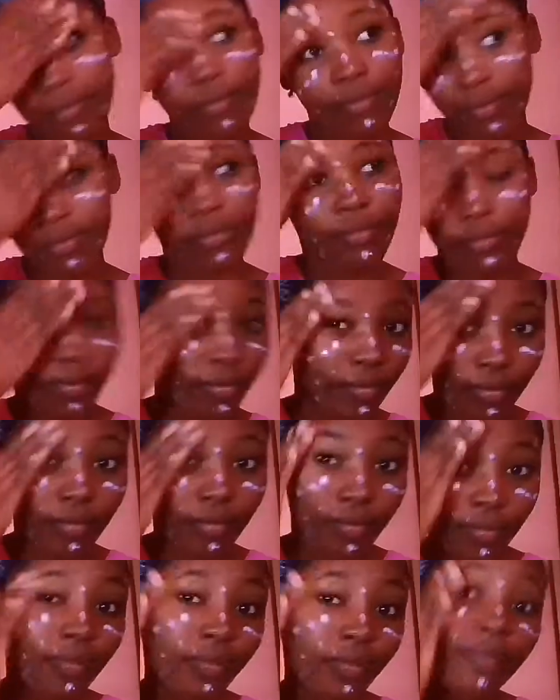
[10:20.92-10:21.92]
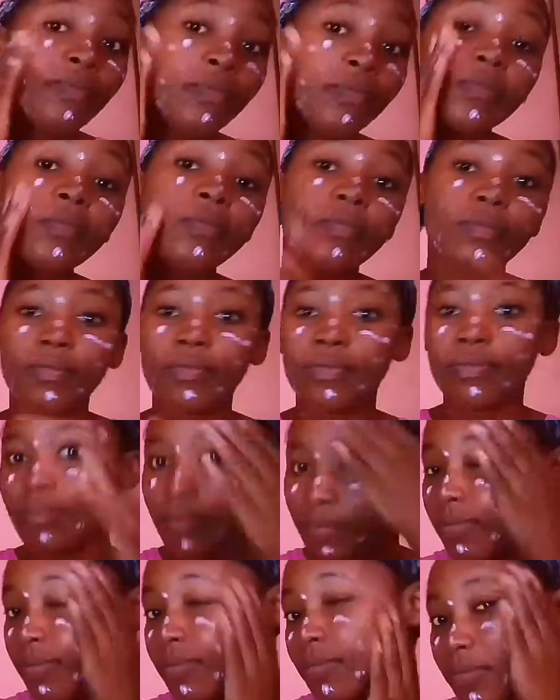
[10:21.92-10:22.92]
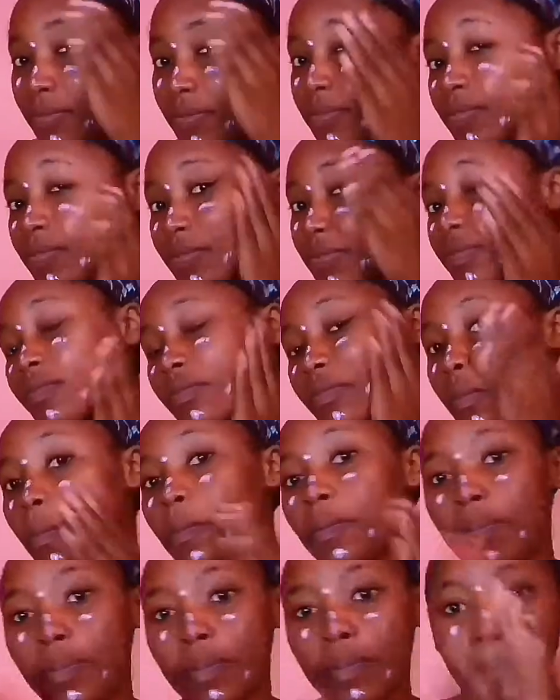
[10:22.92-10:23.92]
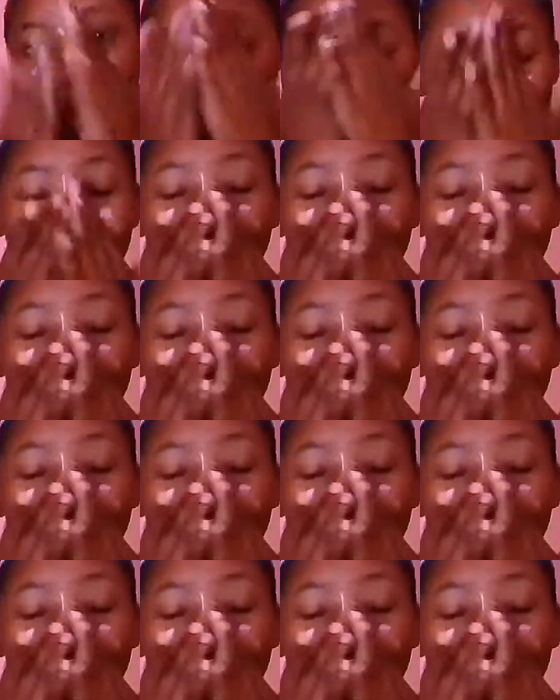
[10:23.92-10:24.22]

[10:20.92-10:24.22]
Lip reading: your hand in a circle motion the way I'm doing it,